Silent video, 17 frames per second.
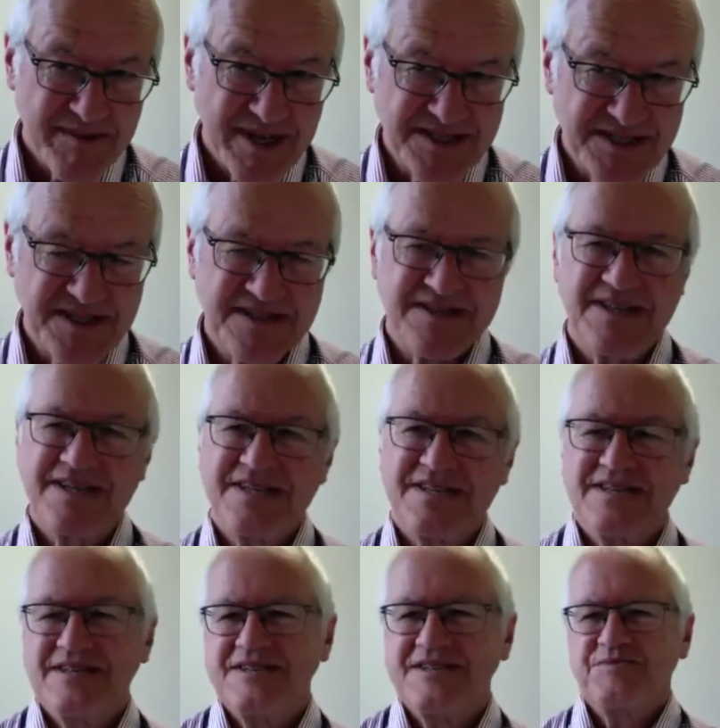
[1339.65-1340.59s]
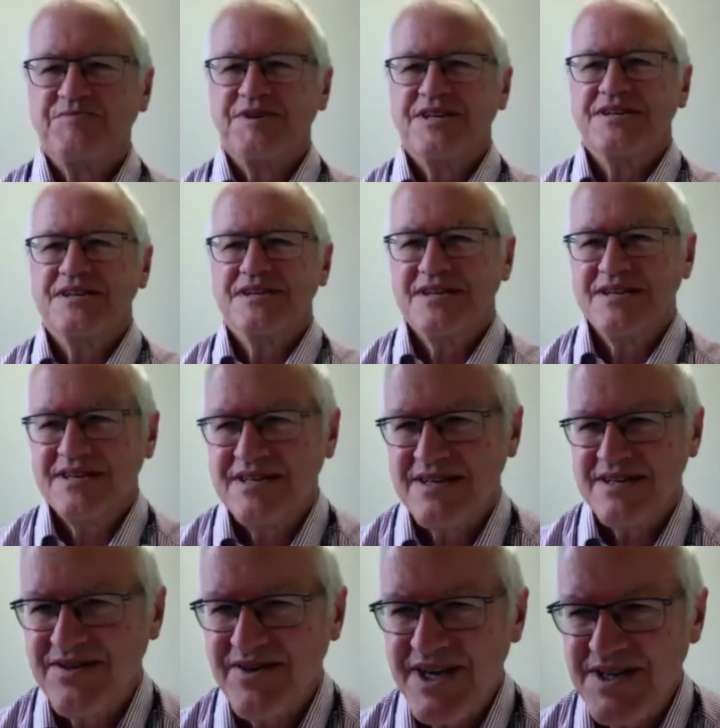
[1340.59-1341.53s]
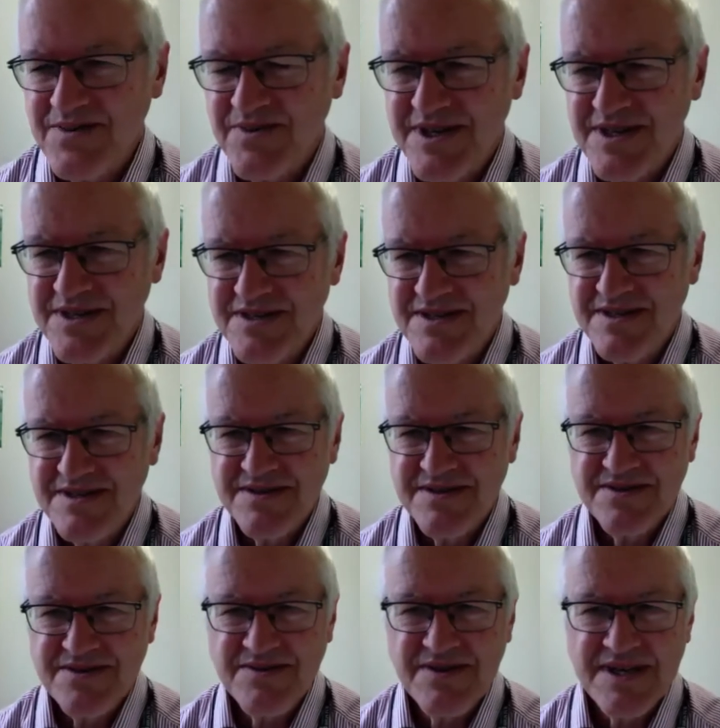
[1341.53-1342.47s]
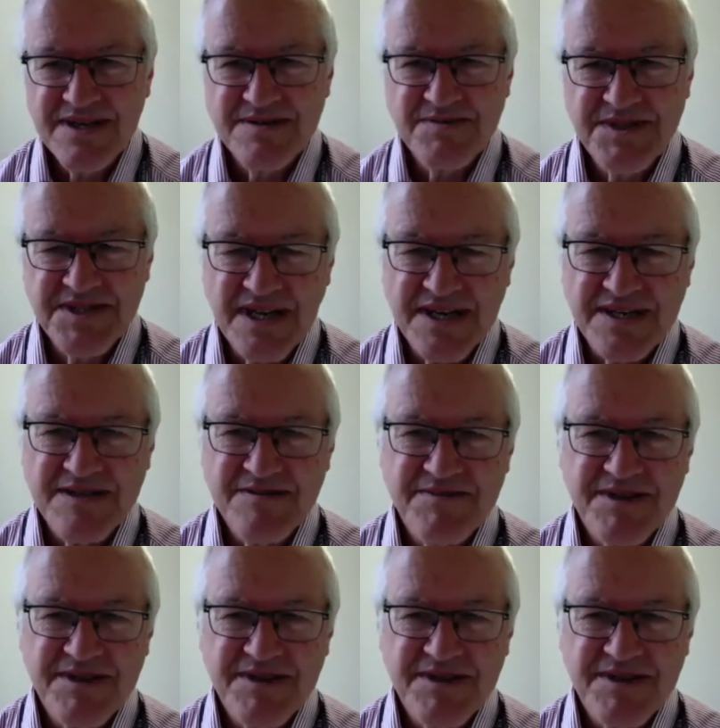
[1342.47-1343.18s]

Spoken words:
mass extinction has been a great one to study,